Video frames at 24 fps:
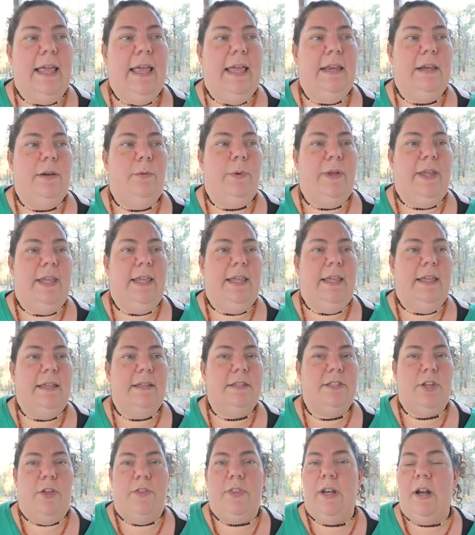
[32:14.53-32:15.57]
and
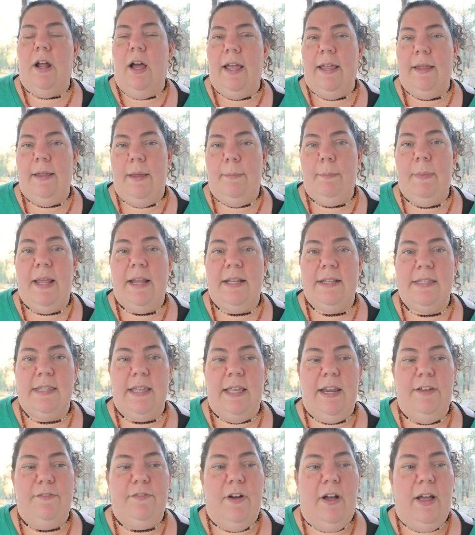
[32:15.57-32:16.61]
it means
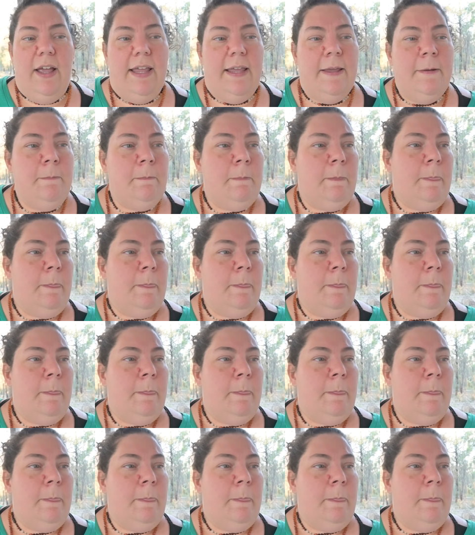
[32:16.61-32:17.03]
that if I